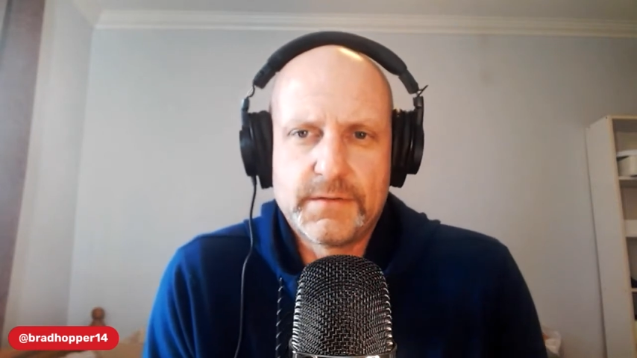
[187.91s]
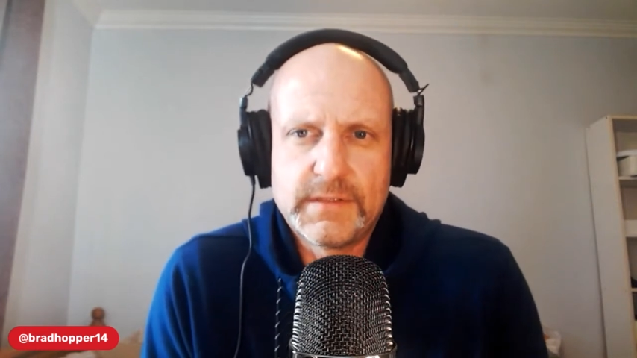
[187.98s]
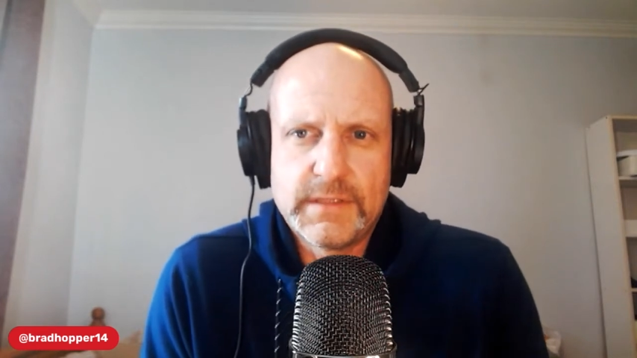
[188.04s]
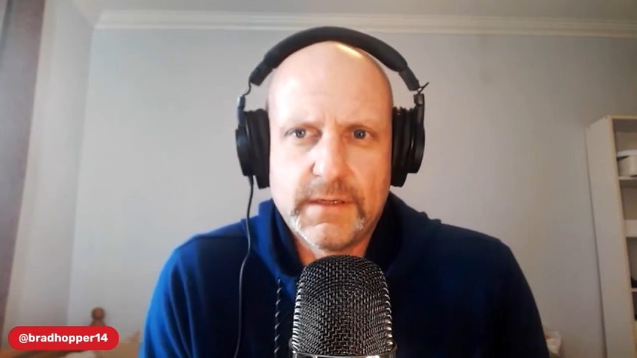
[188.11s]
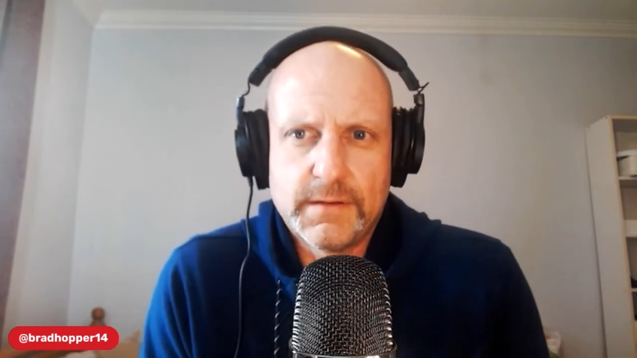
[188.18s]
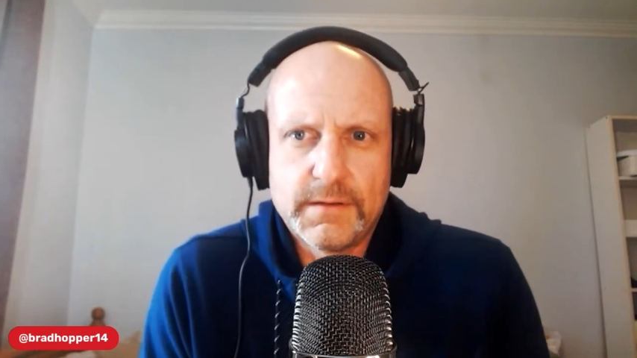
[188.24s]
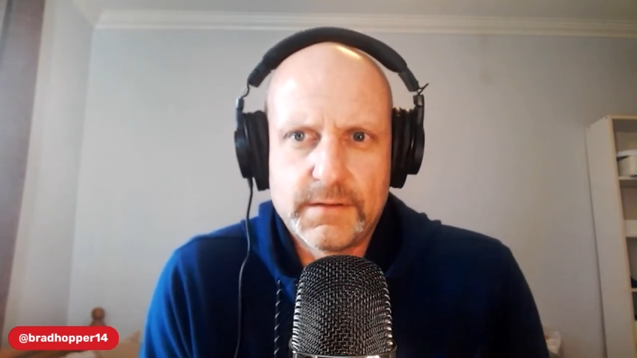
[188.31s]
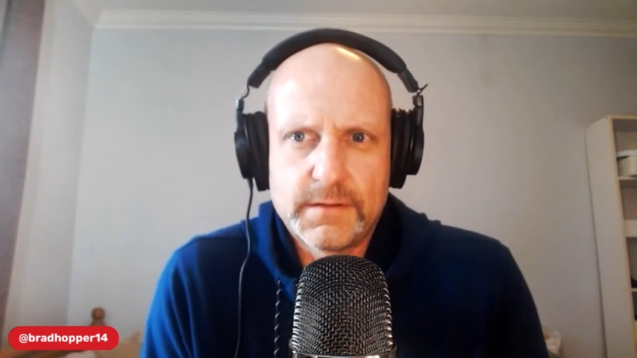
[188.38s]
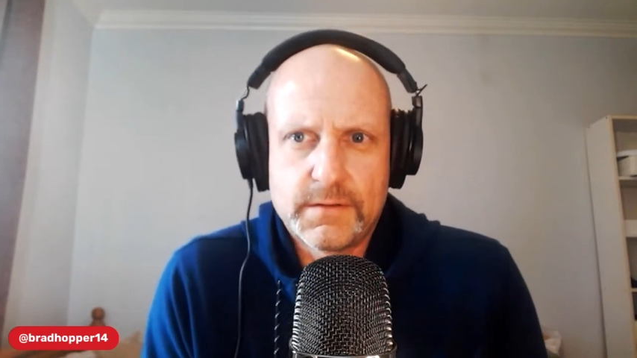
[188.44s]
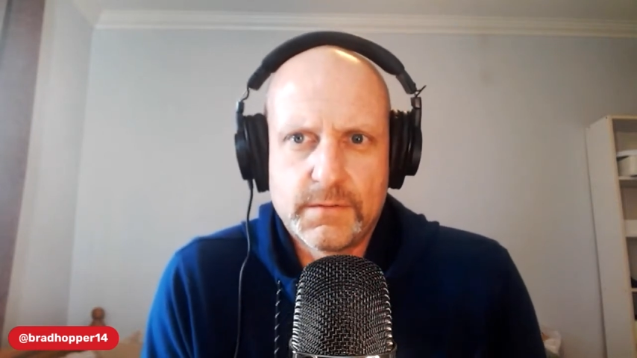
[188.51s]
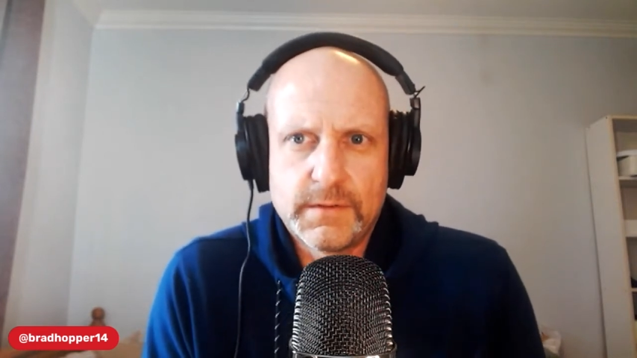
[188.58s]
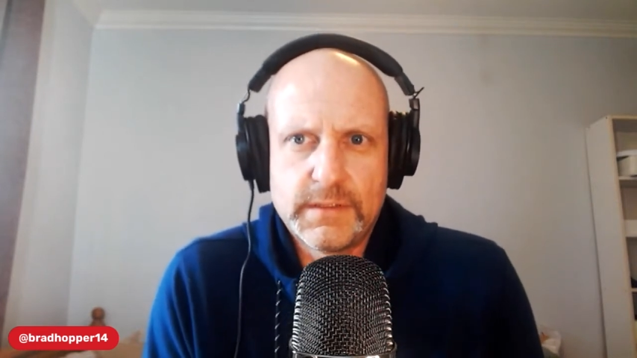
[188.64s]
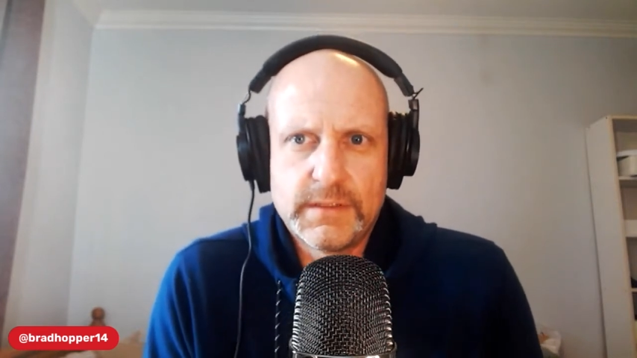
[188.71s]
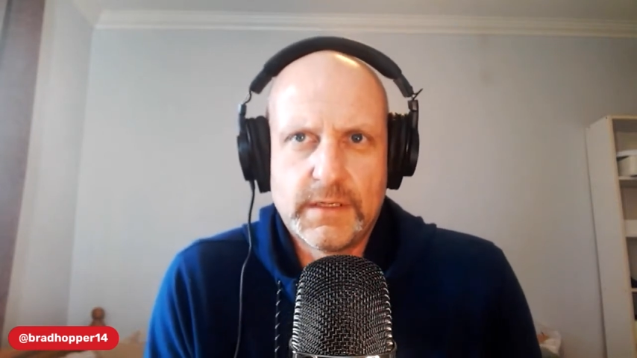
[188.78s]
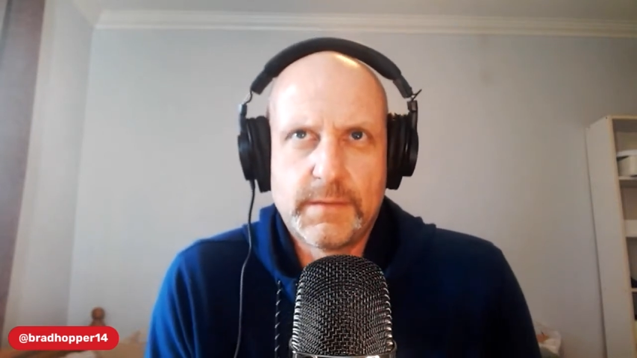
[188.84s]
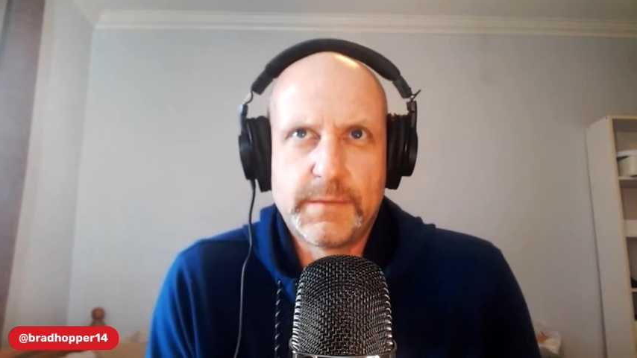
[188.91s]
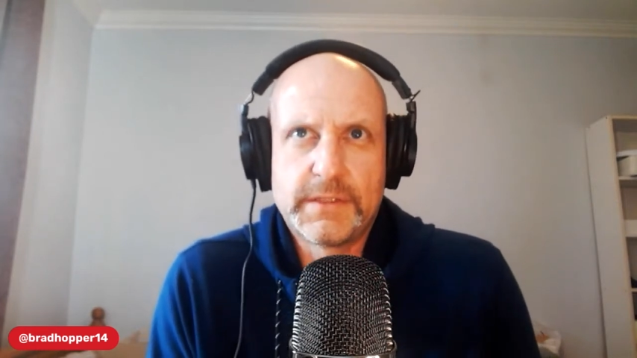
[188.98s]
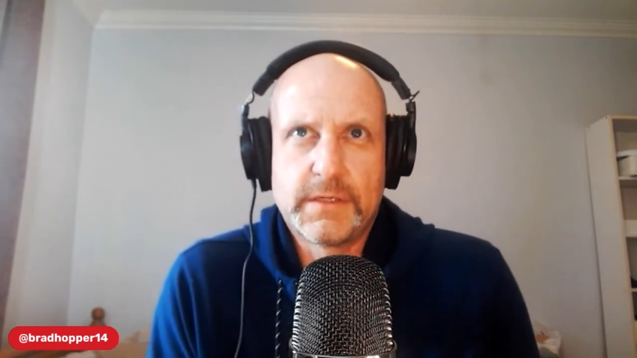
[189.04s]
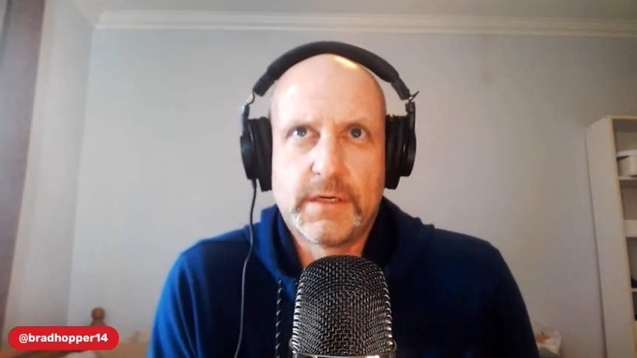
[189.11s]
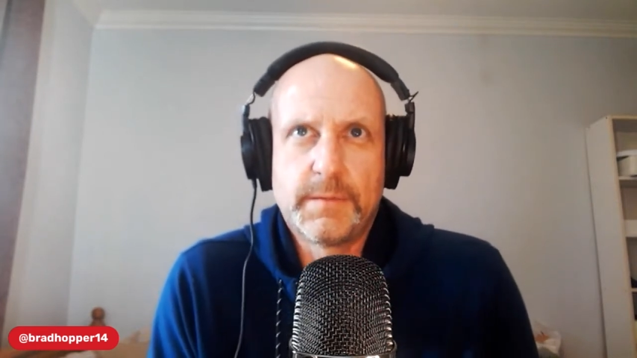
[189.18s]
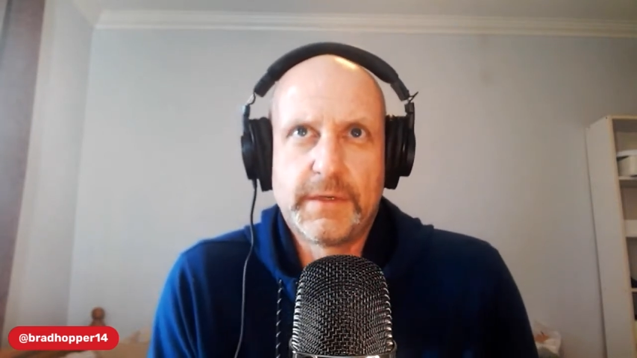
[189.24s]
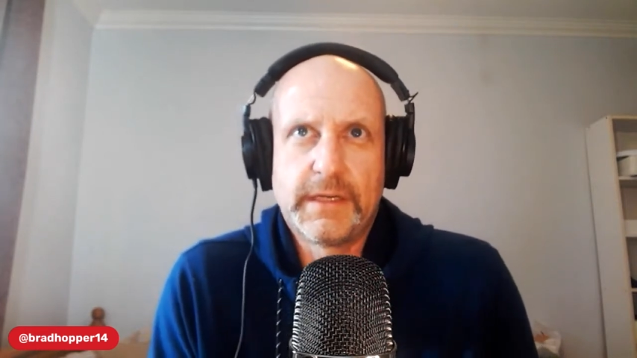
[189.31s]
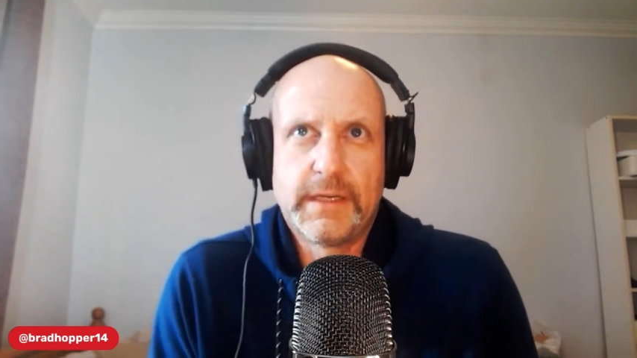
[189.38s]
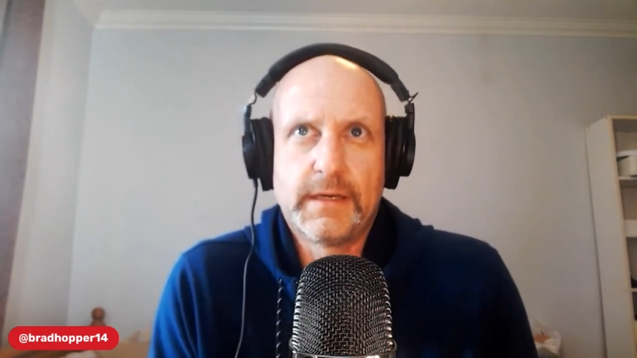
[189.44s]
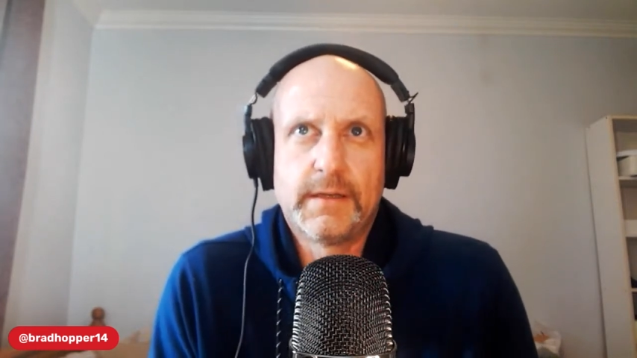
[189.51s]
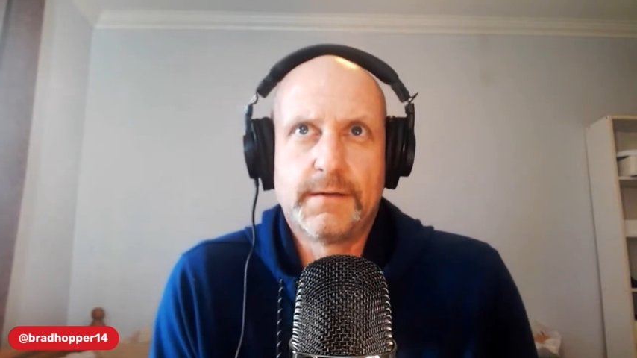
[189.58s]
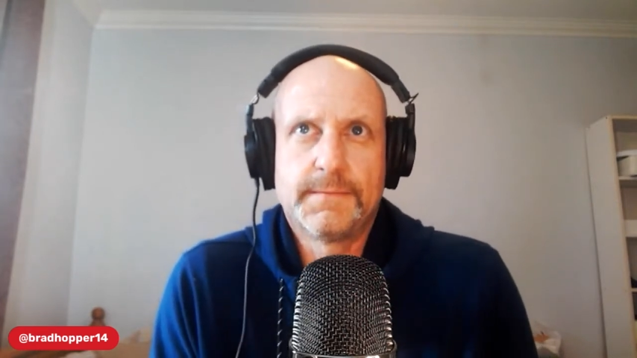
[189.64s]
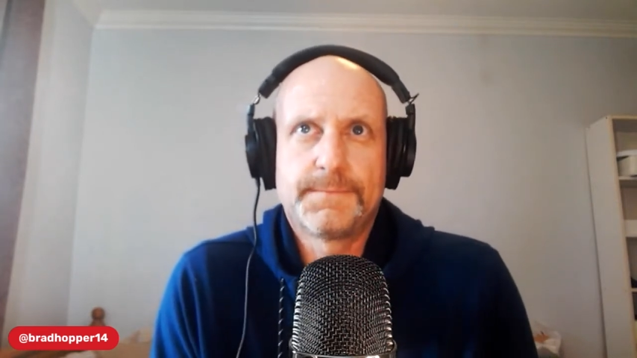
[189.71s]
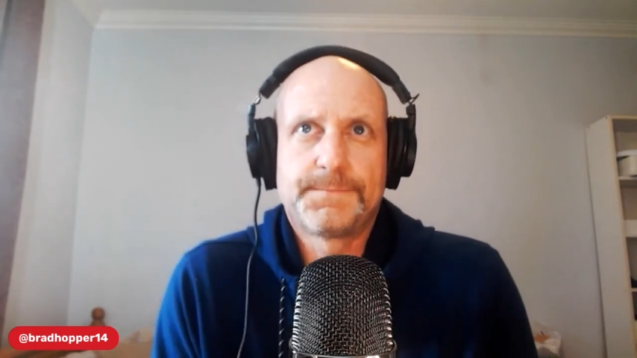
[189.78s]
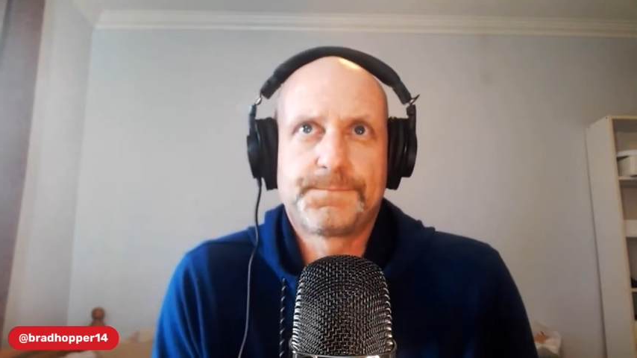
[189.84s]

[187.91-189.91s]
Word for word: tell the story time and time again.